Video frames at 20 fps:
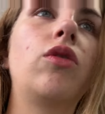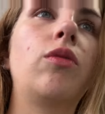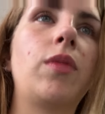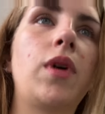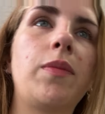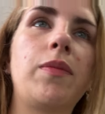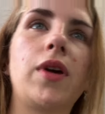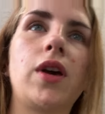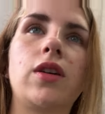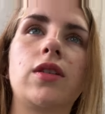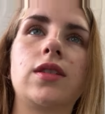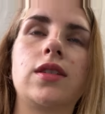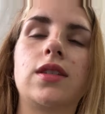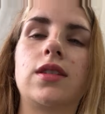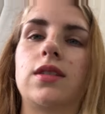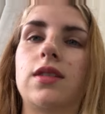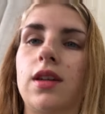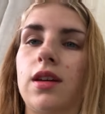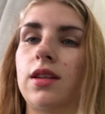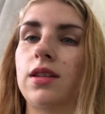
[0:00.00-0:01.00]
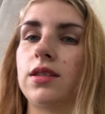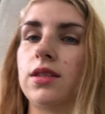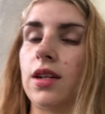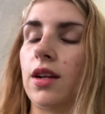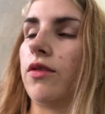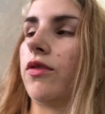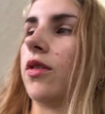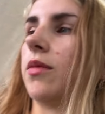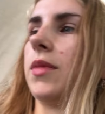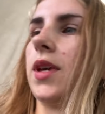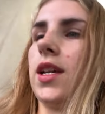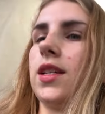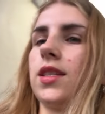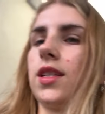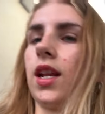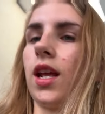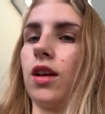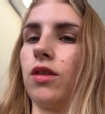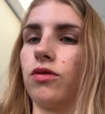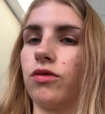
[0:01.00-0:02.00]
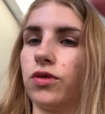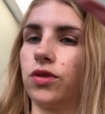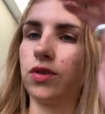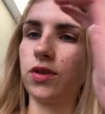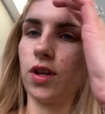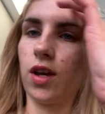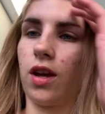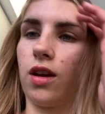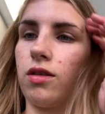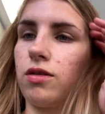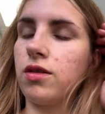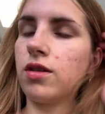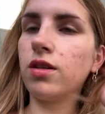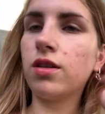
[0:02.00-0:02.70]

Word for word: all my posts did from yesterday. Also,